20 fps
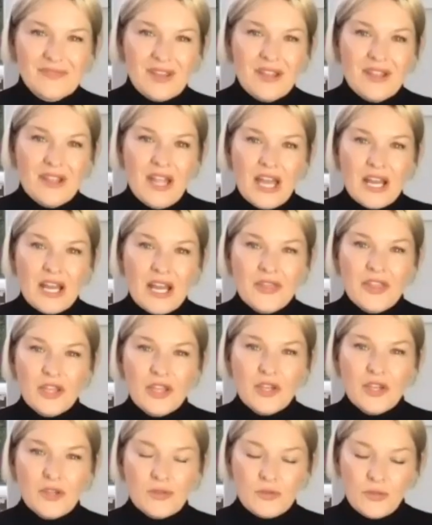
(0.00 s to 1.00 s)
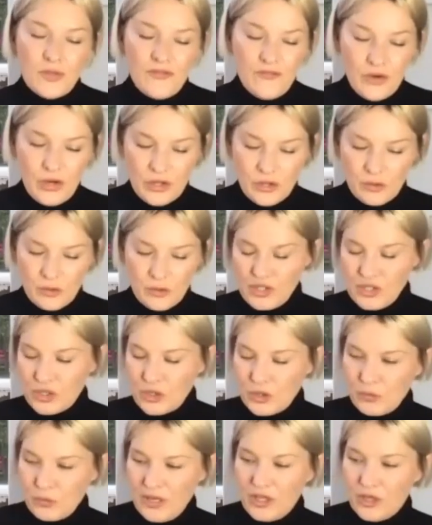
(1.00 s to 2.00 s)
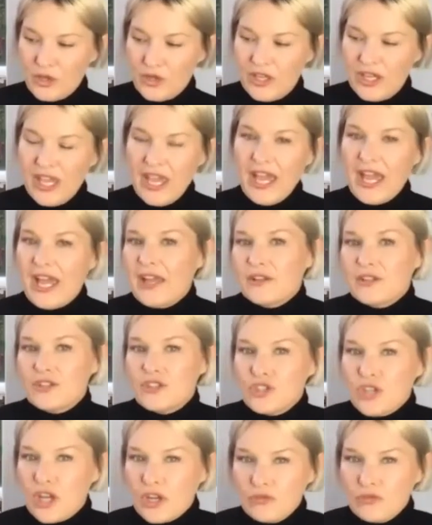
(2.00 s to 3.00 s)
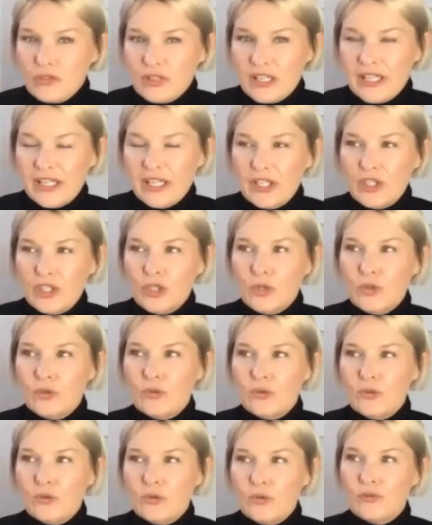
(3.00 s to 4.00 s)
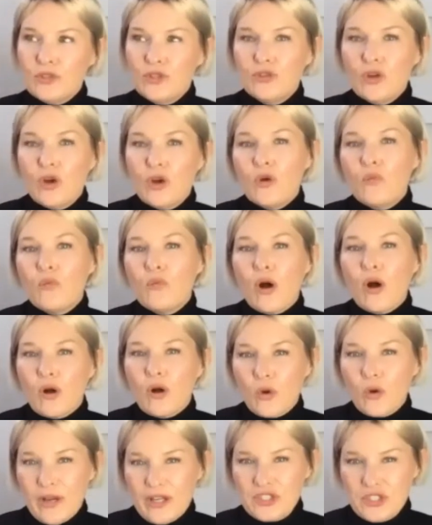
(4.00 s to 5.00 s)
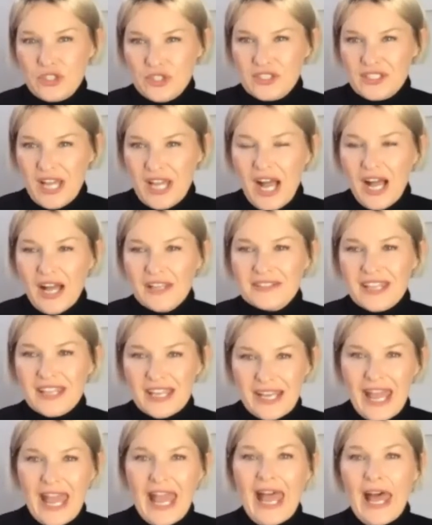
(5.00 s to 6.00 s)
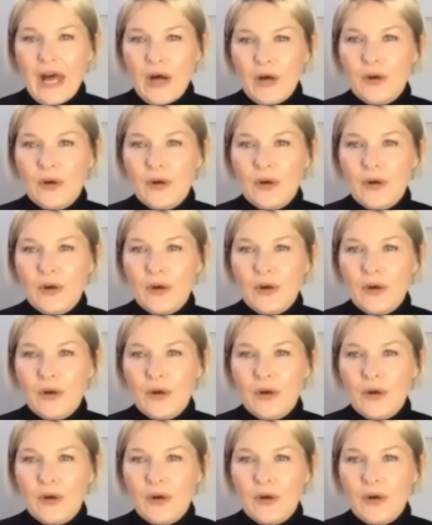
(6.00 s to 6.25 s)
And I think the further in your career you get, generally you know what questions to ask and how